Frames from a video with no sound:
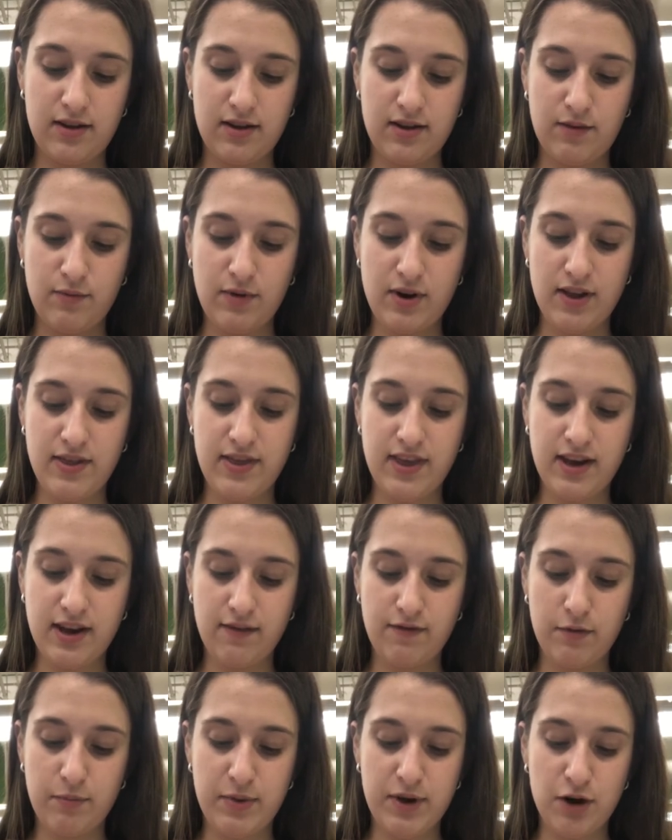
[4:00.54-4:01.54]
when I think of
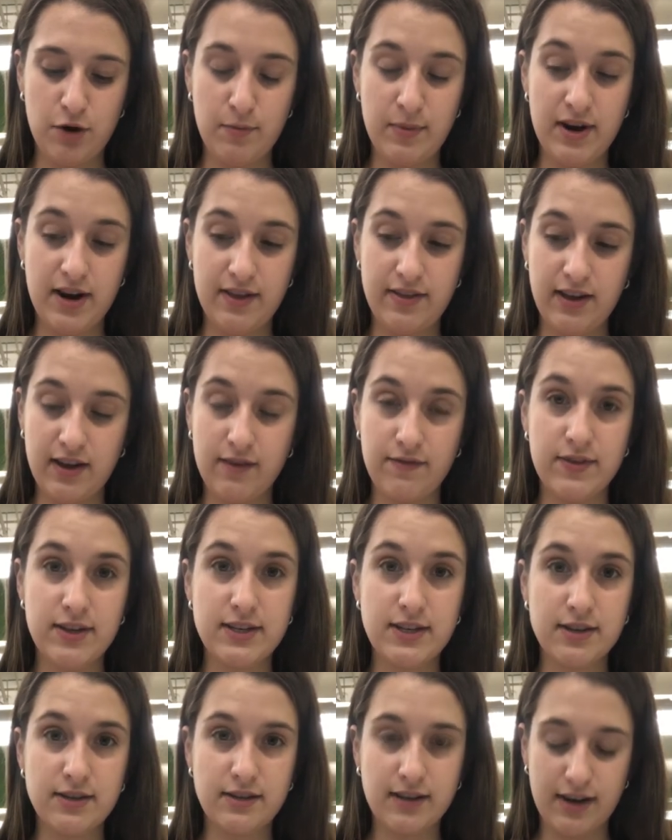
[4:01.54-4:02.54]
a pyramid, I think of this
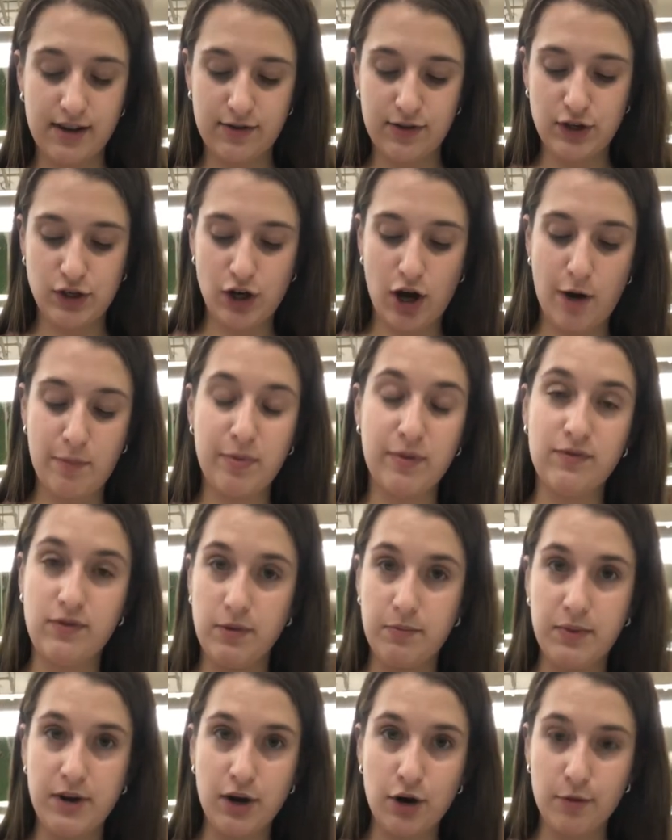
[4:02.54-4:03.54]
as like the top of the
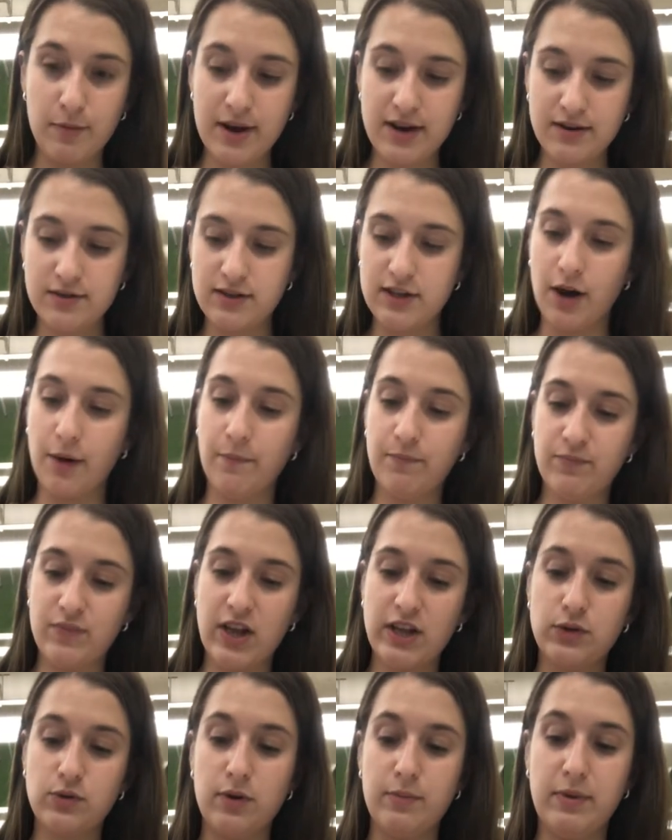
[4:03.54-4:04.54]
pyramid. So
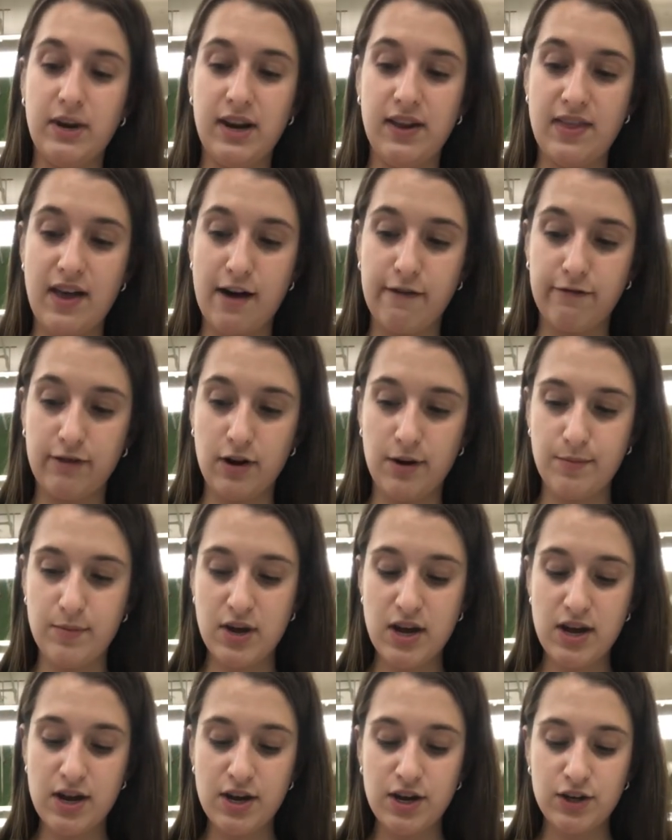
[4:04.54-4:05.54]
that's where I'm getting that from.
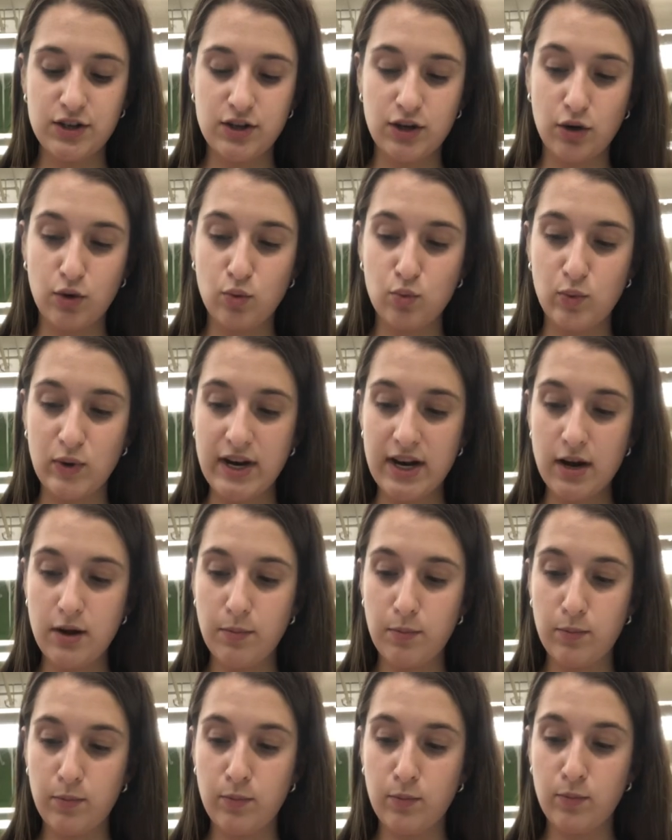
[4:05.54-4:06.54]
So renal
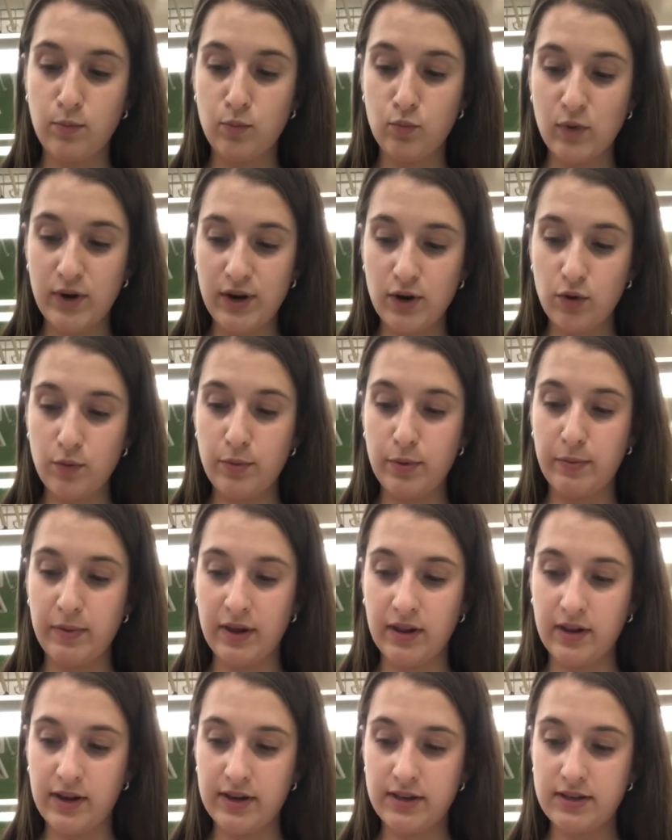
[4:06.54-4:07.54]

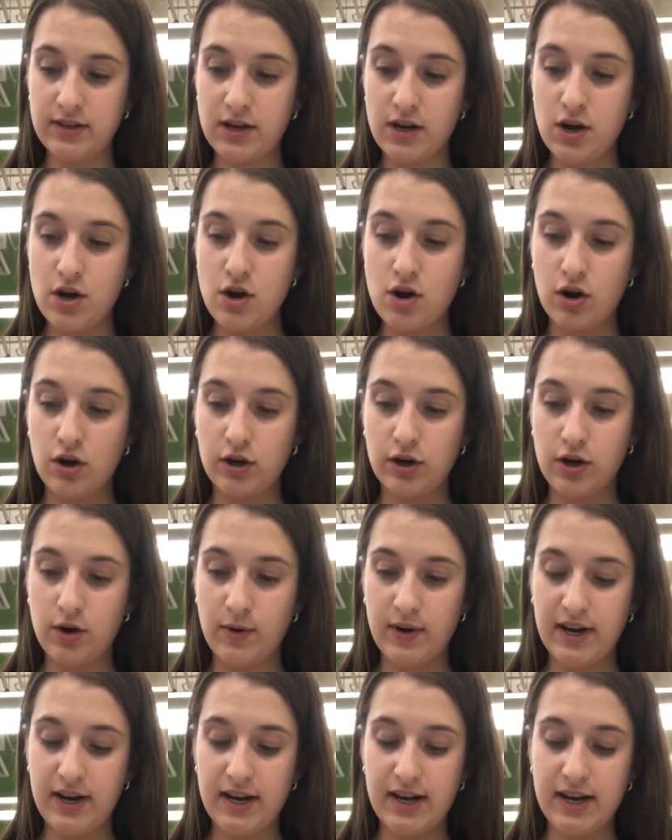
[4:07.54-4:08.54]
papillas are
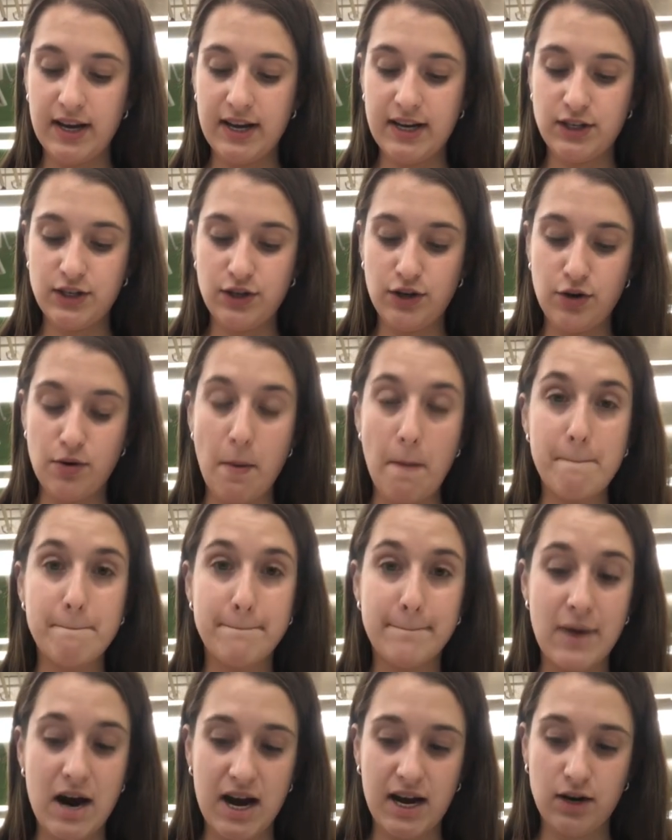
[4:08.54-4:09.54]
going into
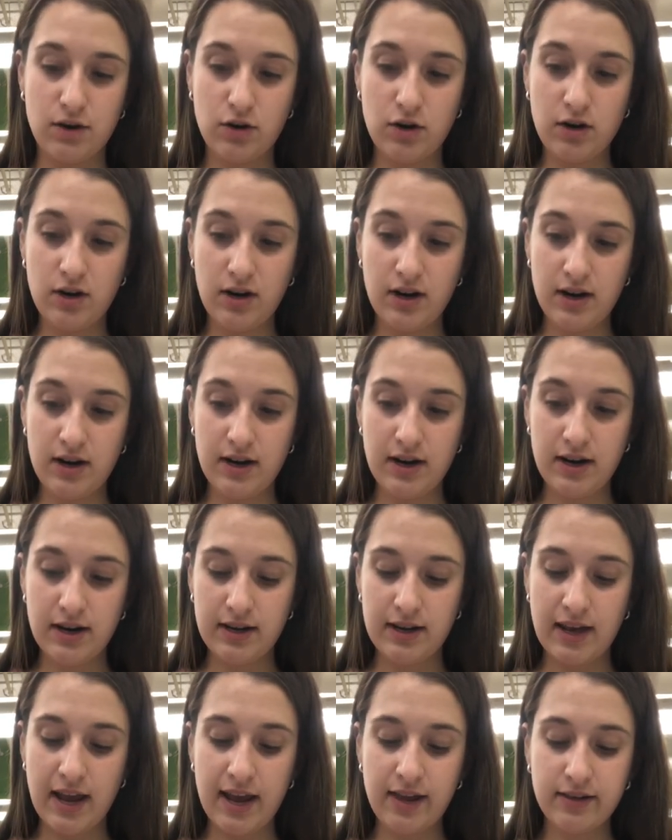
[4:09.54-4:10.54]
minor
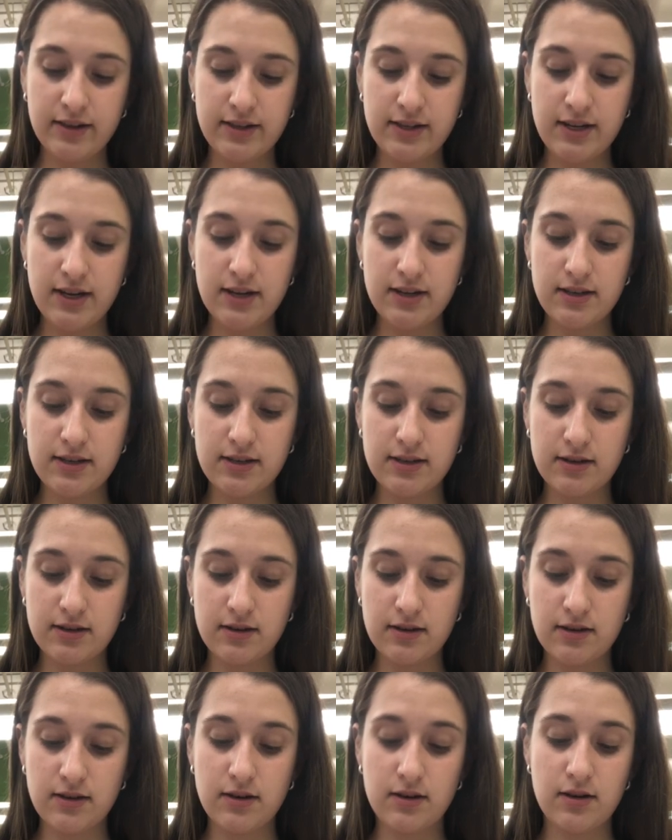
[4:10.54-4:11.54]
calyces.
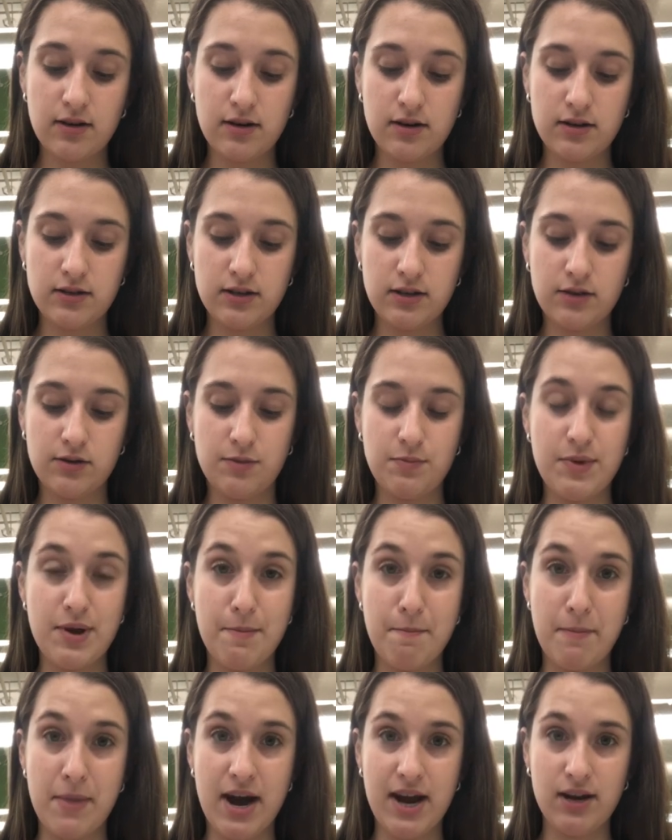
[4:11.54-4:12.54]
So this would be a
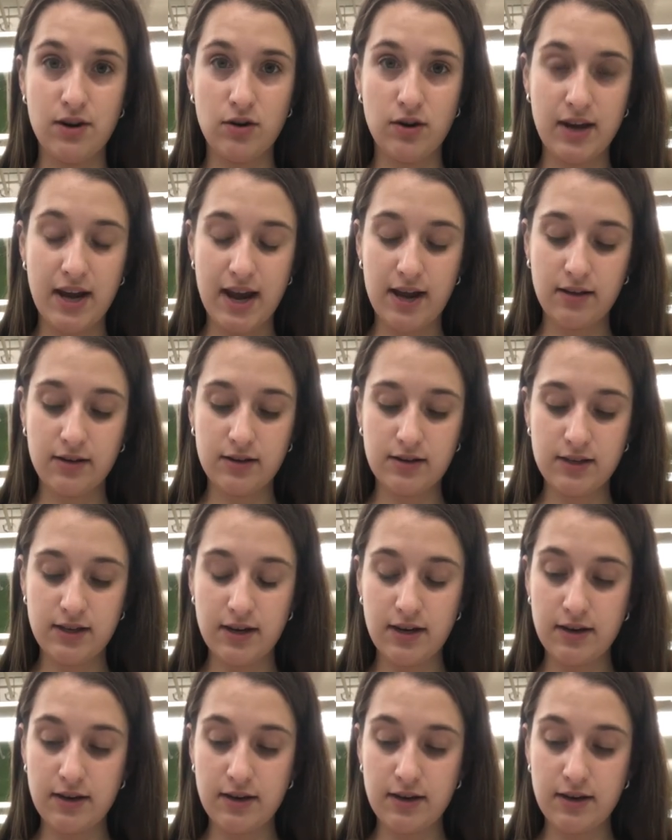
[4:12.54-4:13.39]
minor calyce.